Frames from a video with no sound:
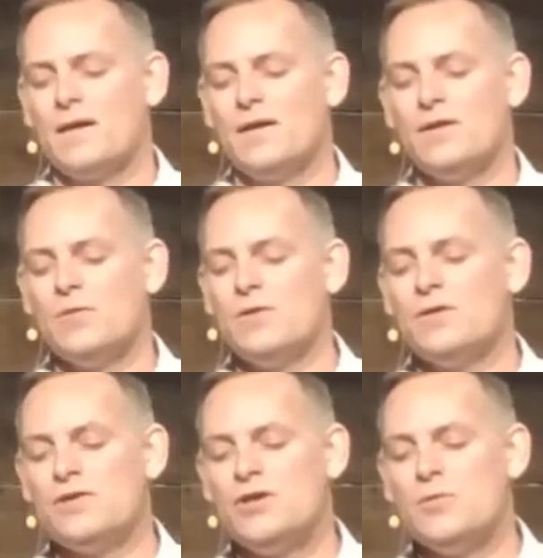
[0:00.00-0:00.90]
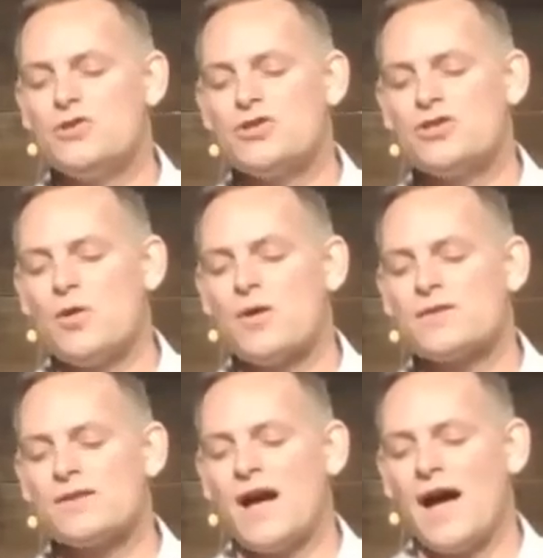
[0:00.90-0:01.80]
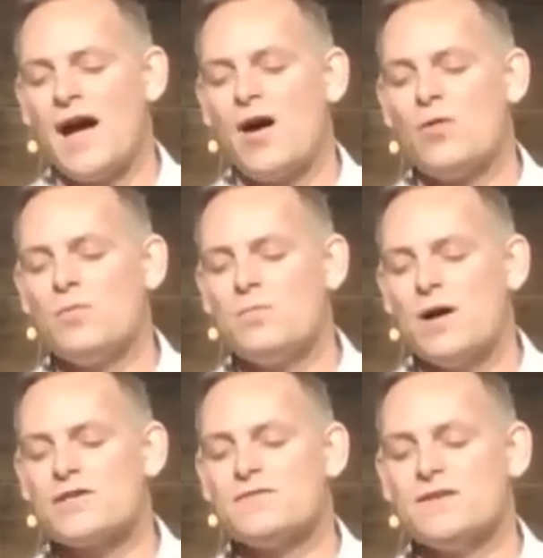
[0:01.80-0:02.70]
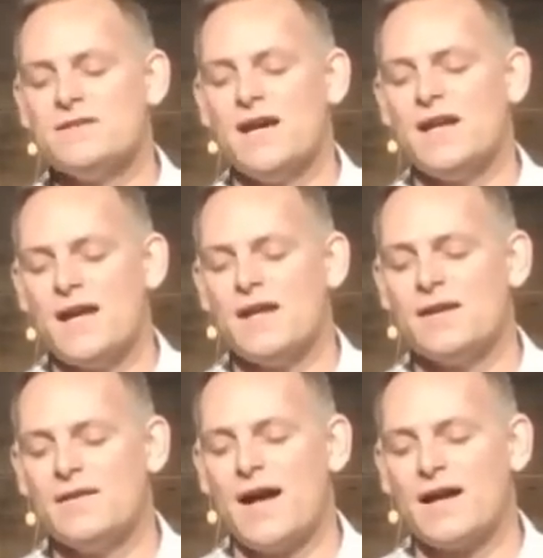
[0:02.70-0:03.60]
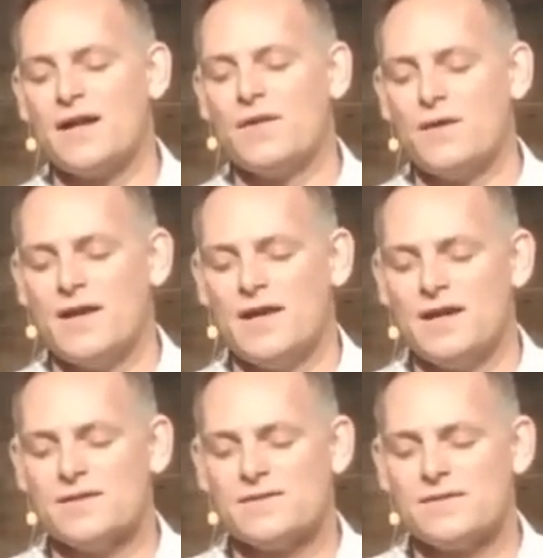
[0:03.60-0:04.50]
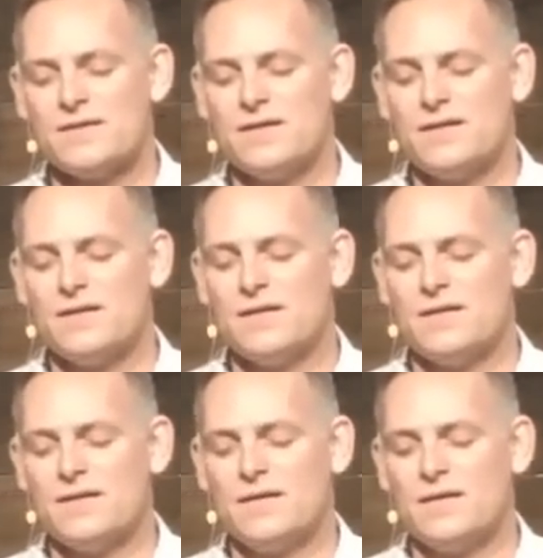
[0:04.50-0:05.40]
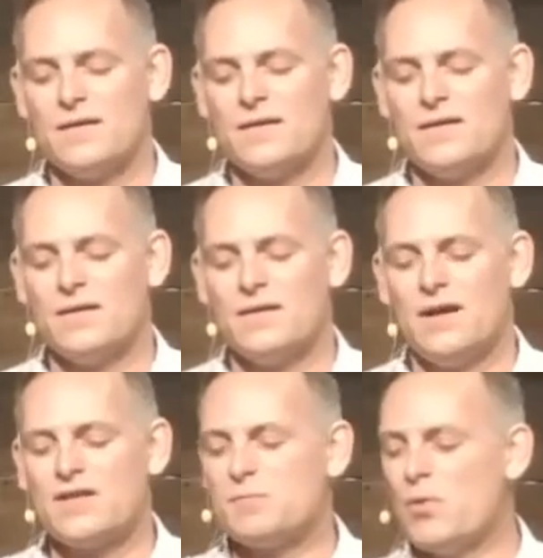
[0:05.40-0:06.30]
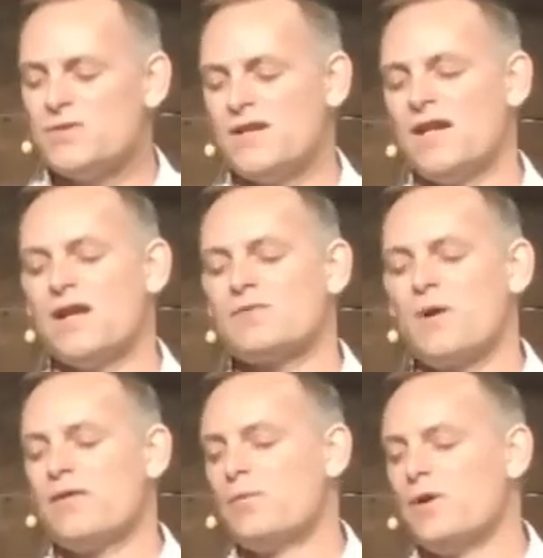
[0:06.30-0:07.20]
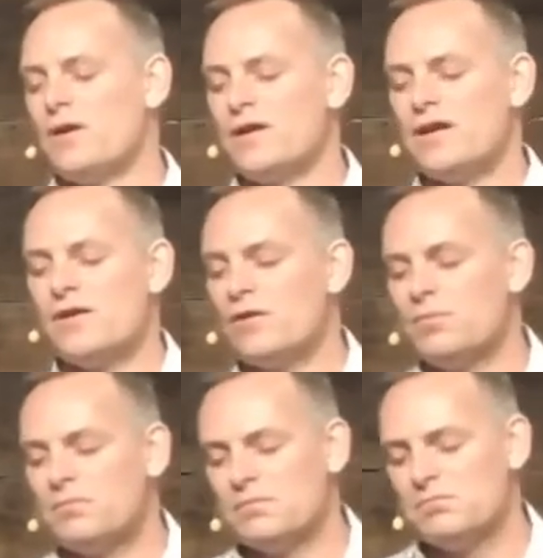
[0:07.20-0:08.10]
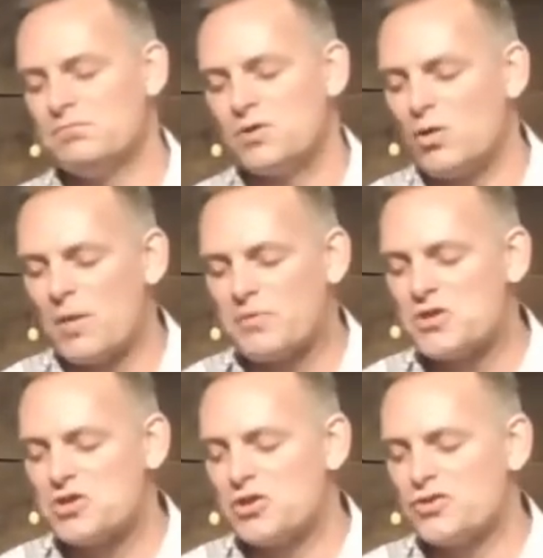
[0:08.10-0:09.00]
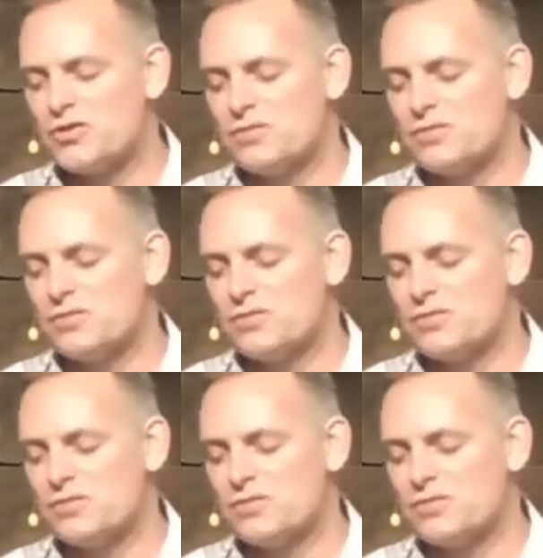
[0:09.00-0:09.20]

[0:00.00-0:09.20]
You would just show us how much of a dead end that kind of thinking is. Expose it in us, whether we're here growing up in the church or